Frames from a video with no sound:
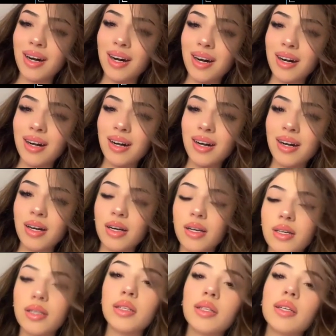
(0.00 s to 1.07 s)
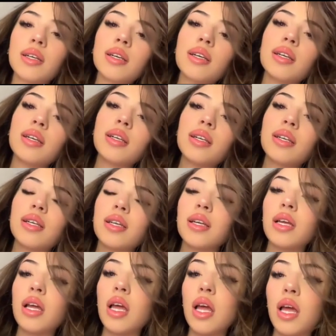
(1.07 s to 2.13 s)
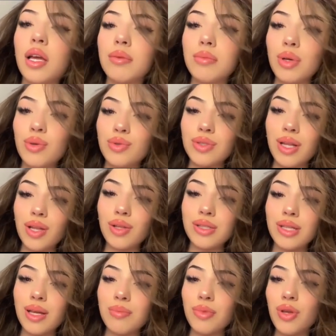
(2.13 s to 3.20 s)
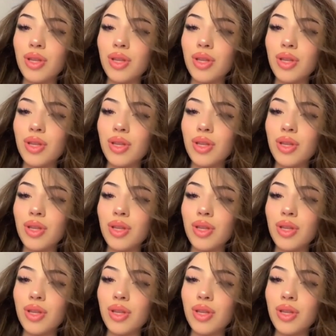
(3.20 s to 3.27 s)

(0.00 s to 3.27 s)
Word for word: animalistic, like I said, that you can watch The Hub